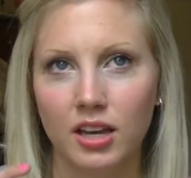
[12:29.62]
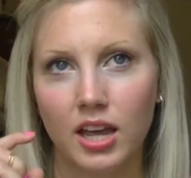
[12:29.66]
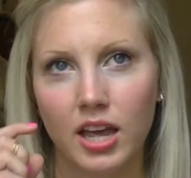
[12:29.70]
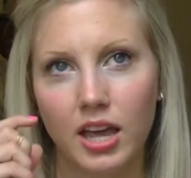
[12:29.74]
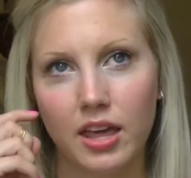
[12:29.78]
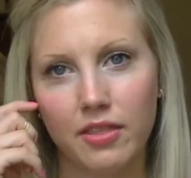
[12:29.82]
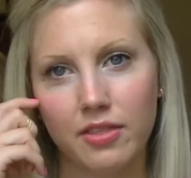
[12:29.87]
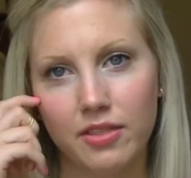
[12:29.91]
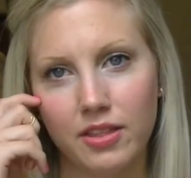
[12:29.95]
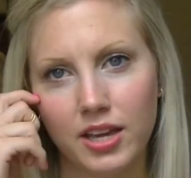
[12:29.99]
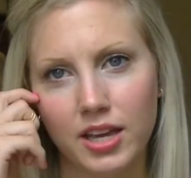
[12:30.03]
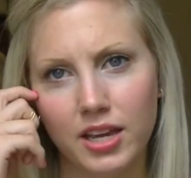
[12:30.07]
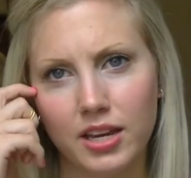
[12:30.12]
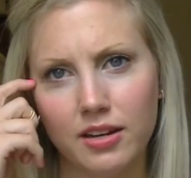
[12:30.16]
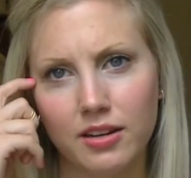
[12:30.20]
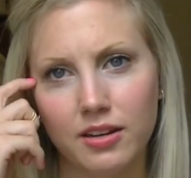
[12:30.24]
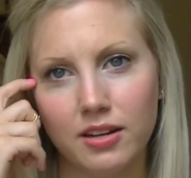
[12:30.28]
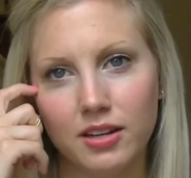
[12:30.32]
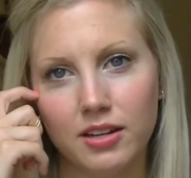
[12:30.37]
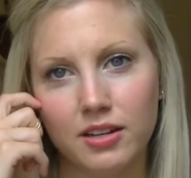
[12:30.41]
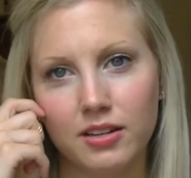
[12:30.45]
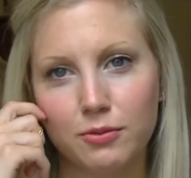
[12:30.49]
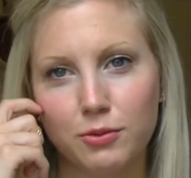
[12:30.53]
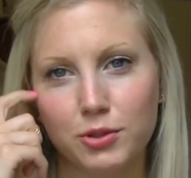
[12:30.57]
and
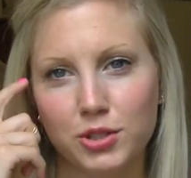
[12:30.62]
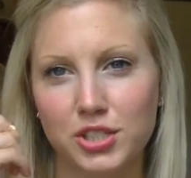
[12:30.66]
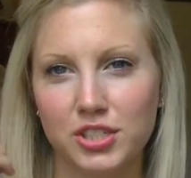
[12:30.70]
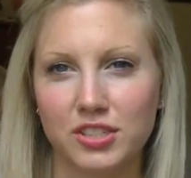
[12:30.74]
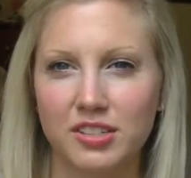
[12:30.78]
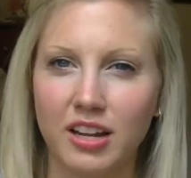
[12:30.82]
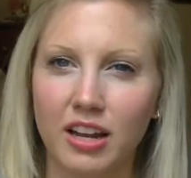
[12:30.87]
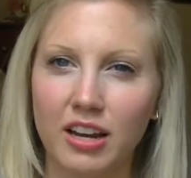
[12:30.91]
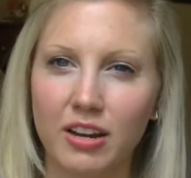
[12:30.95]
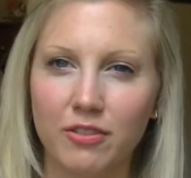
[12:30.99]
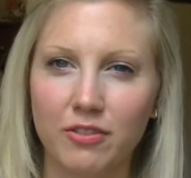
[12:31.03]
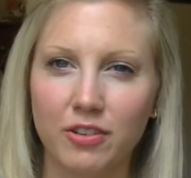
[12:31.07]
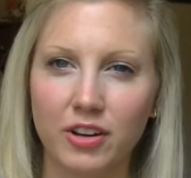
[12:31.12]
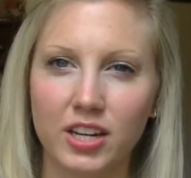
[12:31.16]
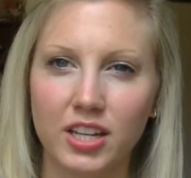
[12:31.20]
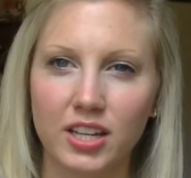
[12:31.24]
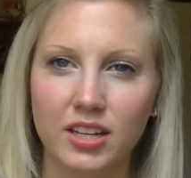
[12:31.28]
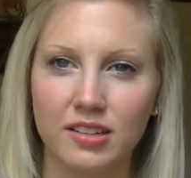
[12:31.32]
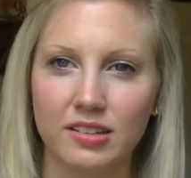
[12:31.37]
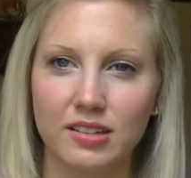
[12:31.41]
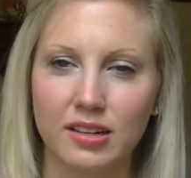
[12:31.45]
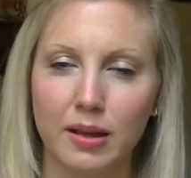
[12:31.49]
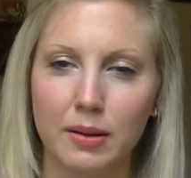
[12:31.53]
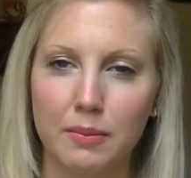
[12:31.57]
then, which is kind of funny
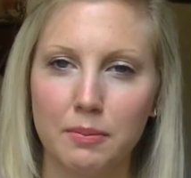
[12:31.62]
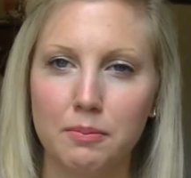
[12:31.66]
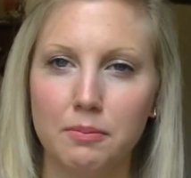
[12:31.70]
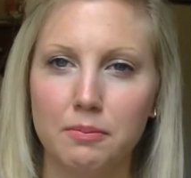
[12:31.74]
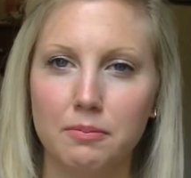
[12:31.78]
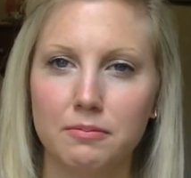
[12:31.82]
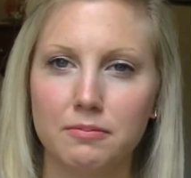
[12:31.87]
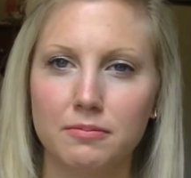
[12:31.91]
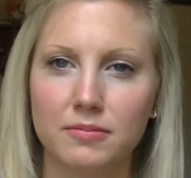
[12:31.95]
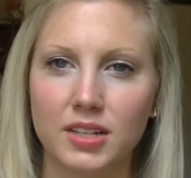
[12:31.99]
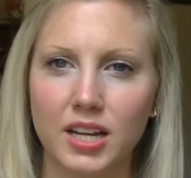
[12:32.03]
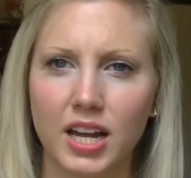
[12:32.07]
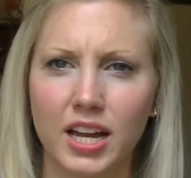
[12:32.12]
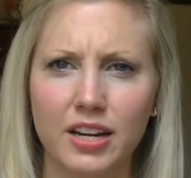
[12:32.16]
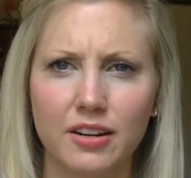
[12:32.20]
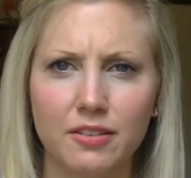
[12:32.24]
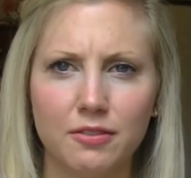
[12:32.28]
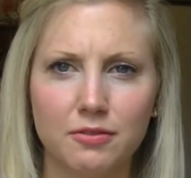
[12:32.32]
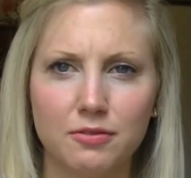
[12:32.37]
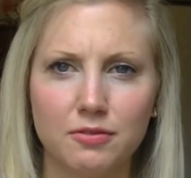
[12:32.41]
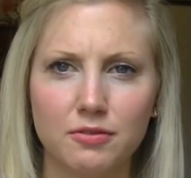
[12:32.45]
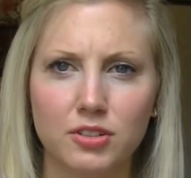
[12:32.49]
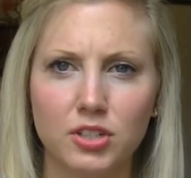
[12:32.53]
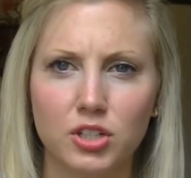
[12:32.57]
because I'm kind
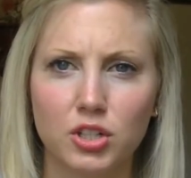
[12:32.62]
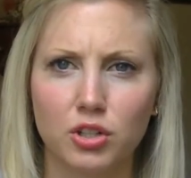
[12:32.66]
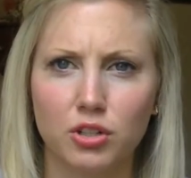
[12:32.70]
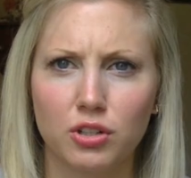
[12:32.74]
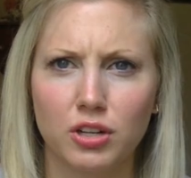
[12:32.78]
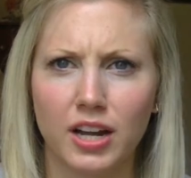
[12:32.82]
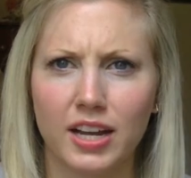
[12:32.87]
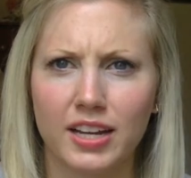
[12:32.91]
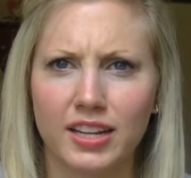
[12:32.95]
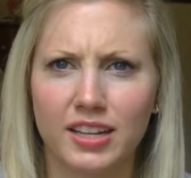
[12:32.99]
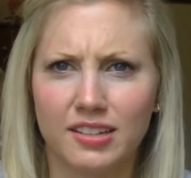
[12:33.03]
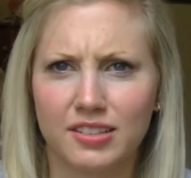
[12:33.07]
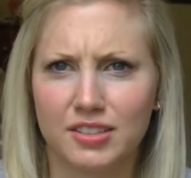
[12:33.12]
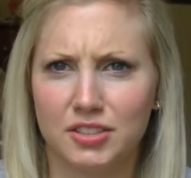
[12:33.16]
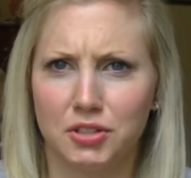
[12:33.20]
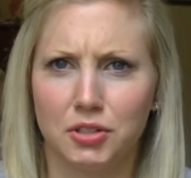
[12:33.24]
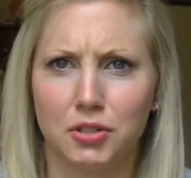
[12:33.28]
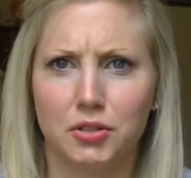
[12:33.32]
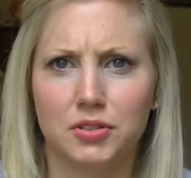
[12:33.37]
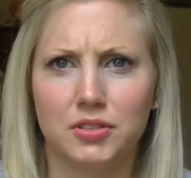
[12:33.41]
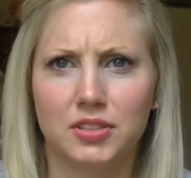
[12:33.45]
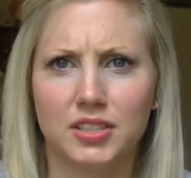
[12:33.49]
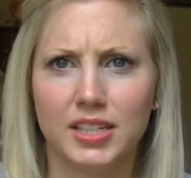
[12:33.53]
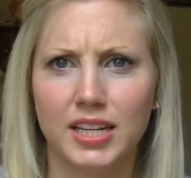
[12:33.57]
of, I guess,
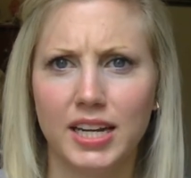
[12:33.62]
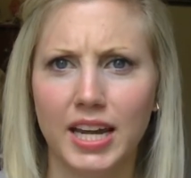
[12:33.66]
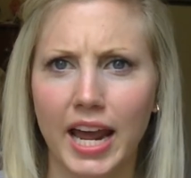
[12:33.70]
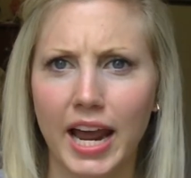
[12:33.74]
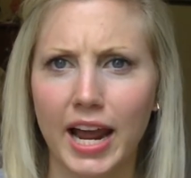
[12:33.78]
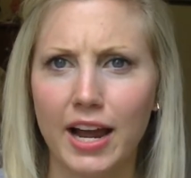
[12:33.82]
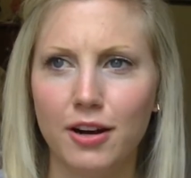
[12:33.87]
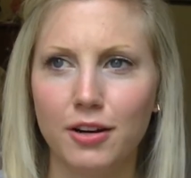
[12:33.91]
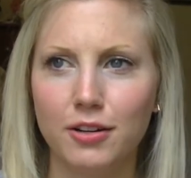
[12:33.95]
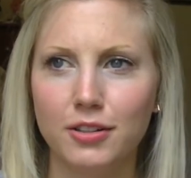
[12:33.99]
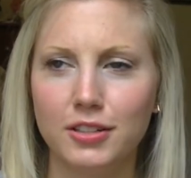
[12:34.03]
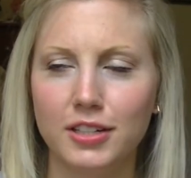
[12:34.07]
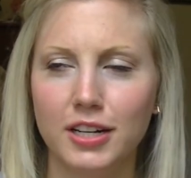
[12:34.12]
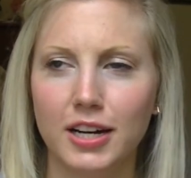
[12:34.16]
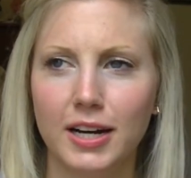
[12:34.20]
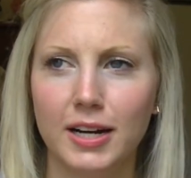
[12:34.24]
girly now.